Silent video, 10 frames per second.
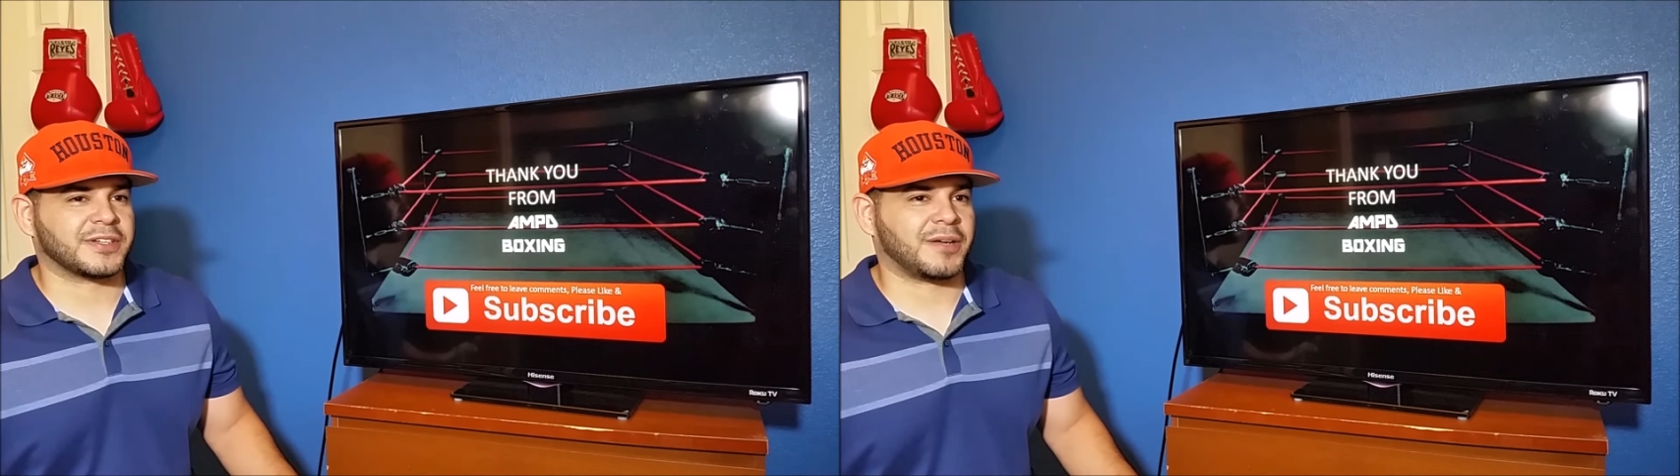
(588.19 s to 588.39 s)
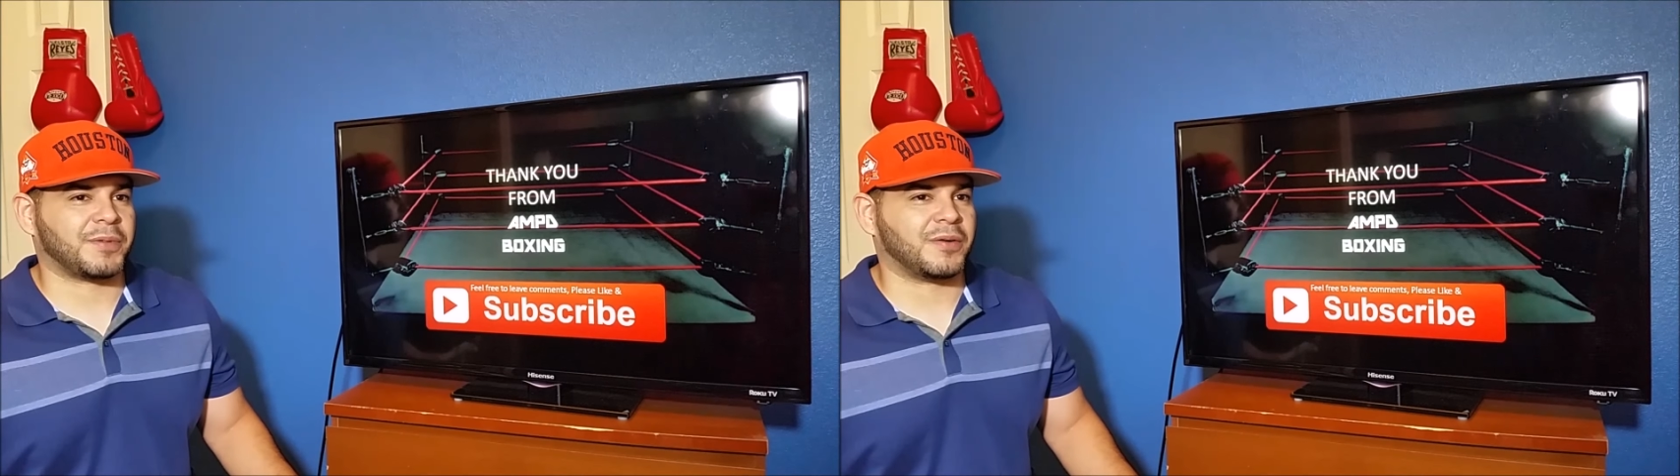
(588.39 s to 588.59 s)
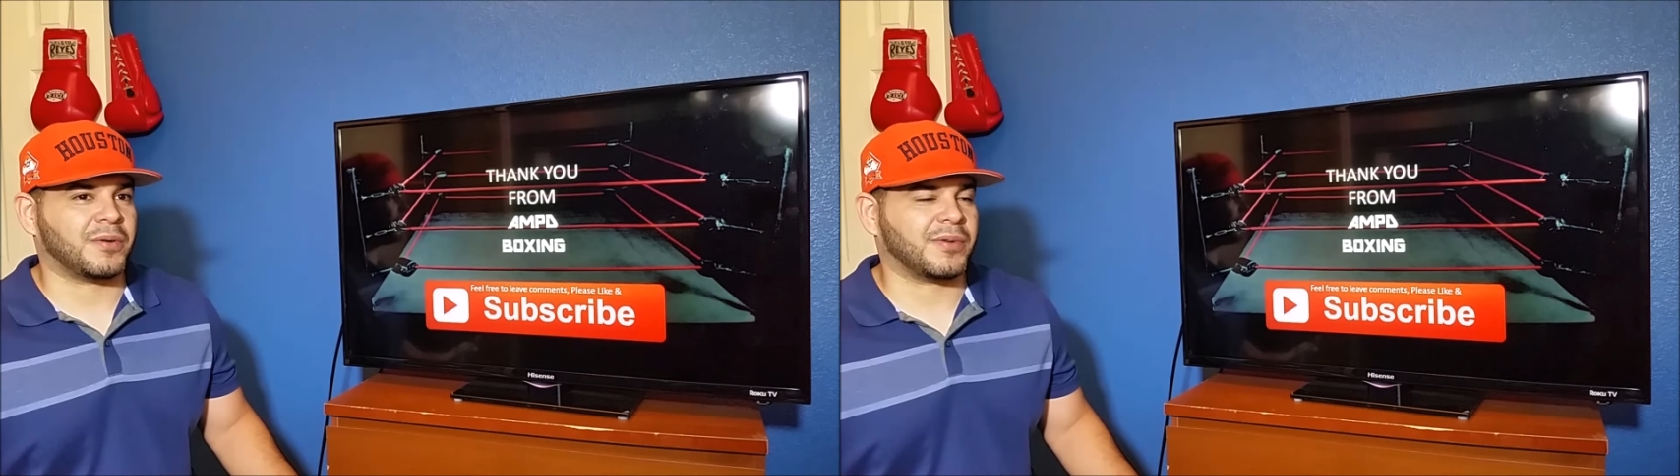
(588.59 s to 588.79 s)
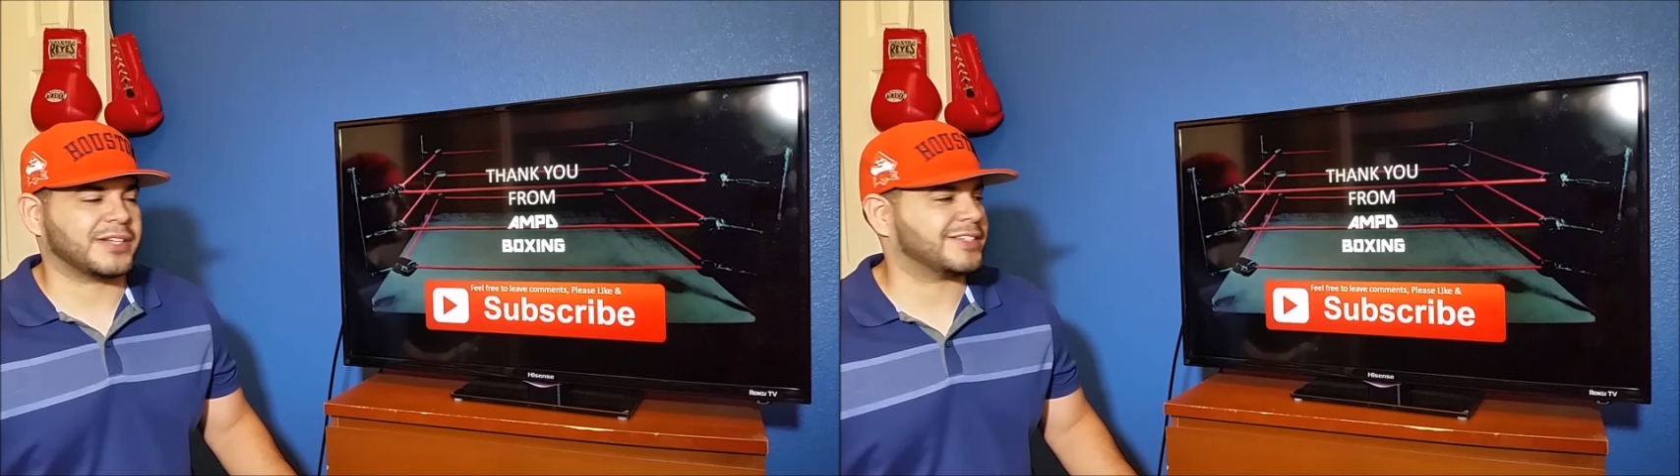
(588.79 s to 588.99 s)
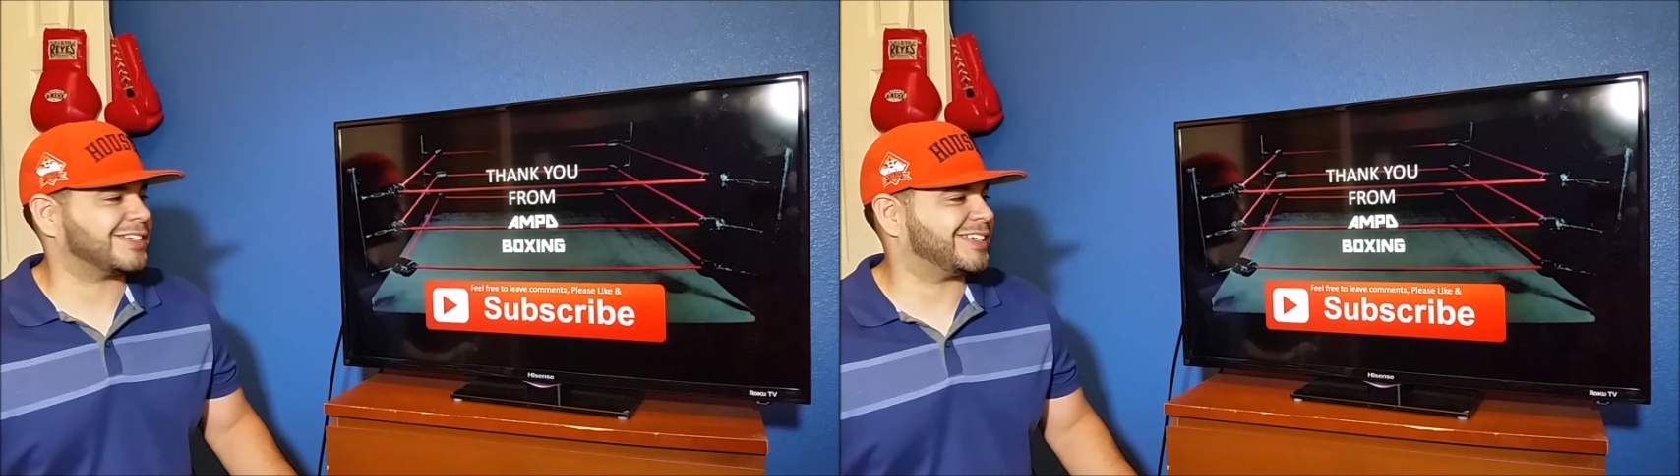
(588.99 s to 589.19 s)
because I probably won't
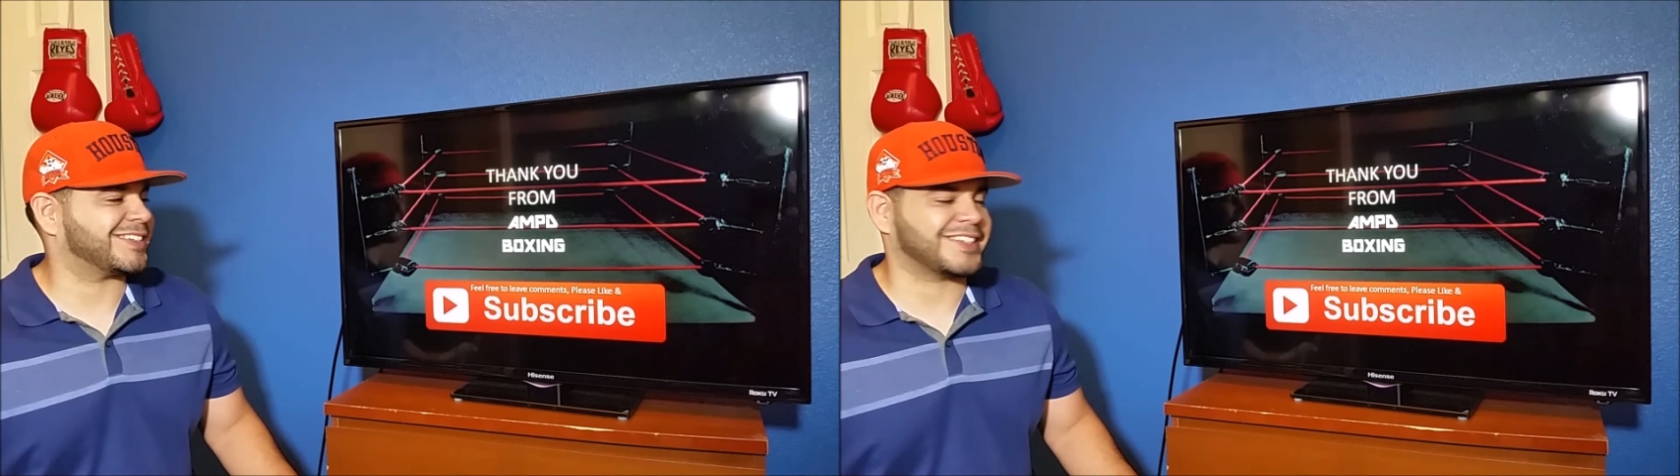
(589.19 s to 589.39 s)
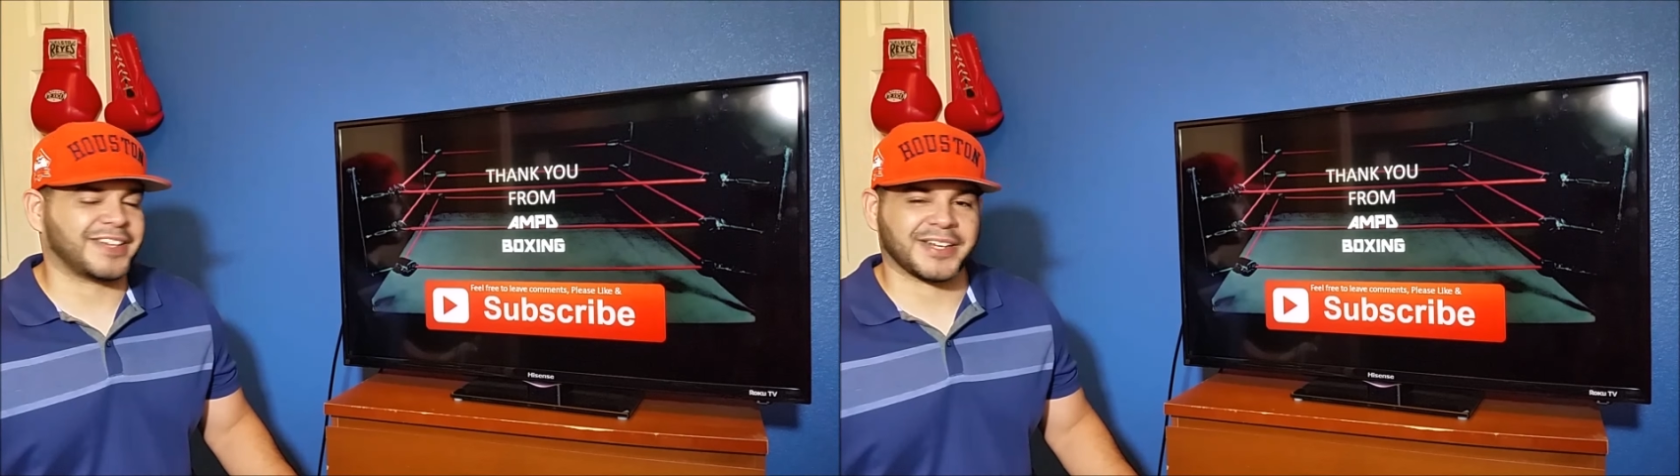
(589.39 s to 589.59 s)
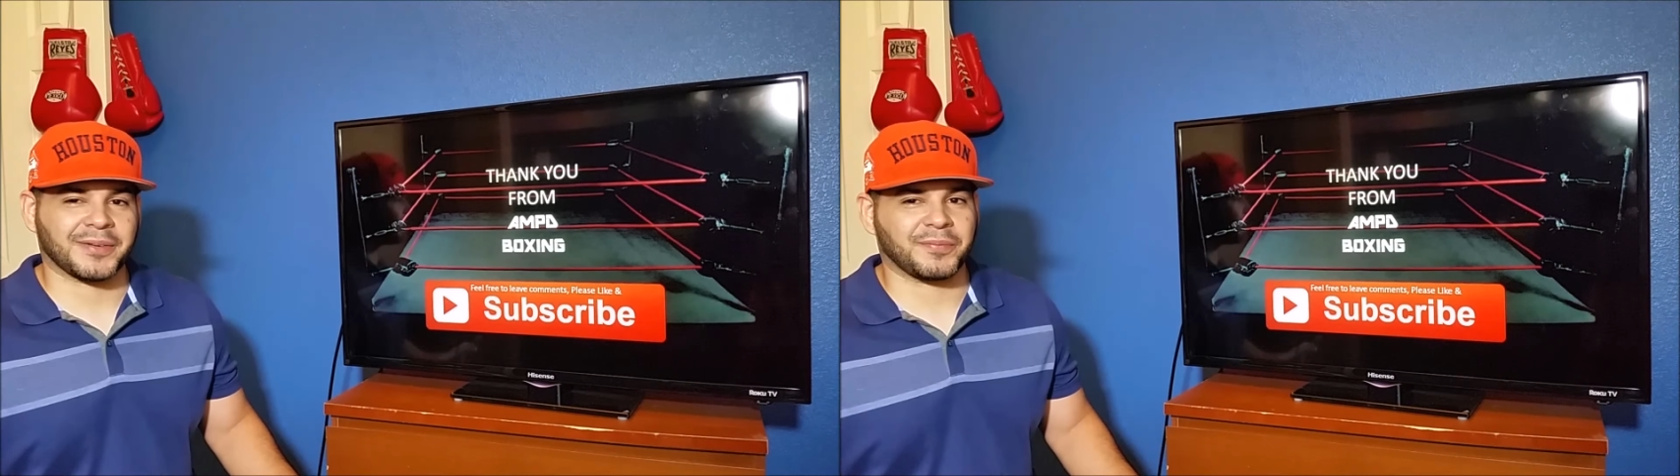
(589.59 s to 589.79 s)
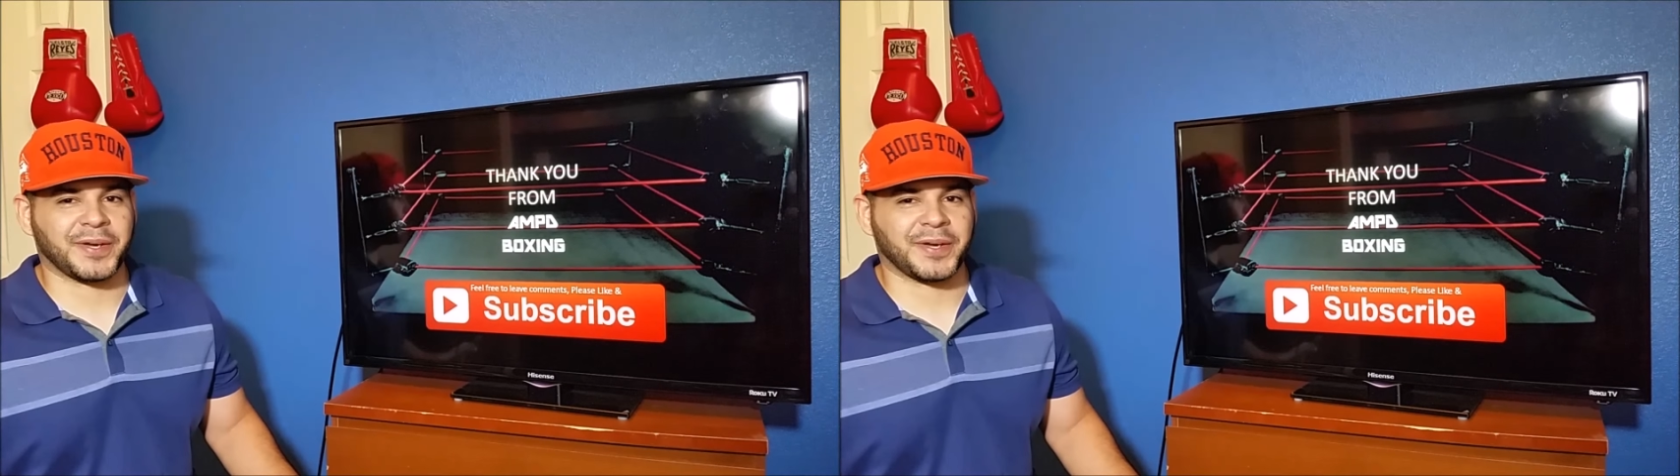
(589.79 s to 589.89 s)
watch it, because I ain't gonna